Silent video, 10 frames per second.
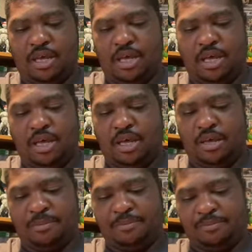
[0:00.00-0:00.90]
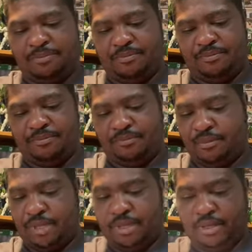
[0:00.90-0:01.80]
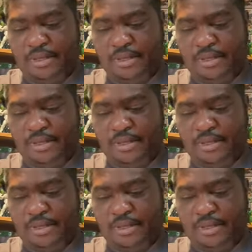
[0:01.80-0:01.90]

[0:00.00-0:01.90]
To